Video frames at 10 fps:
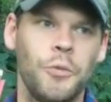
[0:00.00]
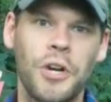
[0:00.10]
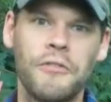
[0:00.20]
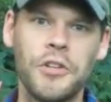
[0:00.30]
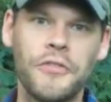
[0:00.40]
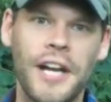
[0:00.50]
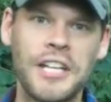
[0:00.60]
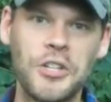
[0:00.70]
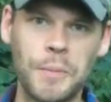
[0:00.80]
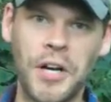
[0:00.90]
Whatever you find
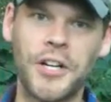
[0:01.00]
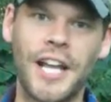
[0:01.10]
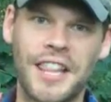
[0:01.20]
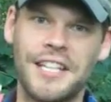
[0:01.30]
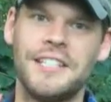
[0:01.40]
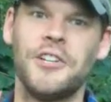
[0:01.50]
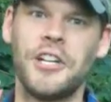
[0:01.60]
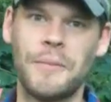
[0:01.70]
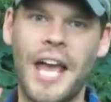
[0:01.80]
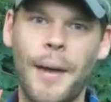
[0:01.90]
in your market, I think that you're
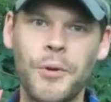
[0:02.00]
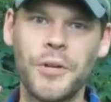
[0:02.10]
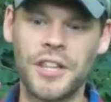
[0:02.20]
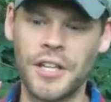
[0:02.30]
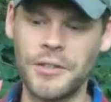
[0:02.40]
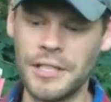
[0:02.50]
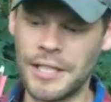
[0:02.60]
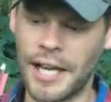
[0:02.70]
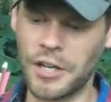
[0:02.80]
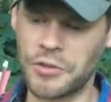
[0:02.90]
going to be happy with though.
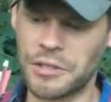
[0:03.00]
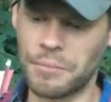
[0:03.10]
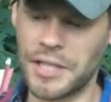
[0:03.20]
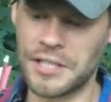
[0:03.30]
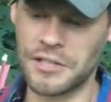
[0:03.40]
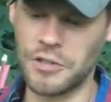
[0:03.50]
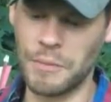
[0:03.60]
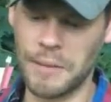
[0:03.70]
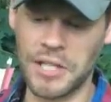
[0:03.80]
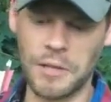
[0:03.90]
I know some places you
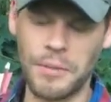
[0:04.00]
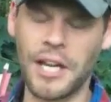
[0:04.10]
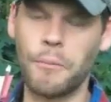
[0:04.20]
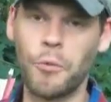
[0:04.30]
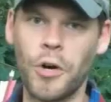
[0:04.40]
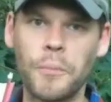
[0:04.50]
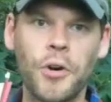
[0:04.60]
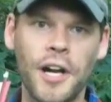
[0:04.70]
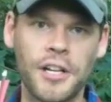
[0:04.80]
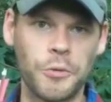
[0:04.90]
maybe can pick up one
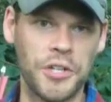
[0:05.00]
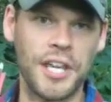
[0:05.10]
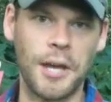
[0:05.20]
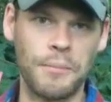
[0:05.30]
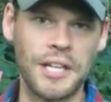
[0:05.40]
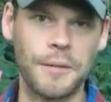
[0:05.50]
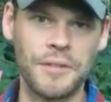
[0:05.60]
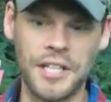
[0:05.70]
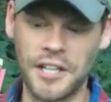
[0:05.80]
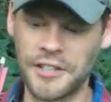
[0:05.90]
product where you can't pick up
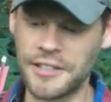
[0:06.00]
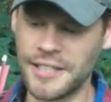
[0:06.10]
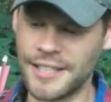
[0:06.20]
the other.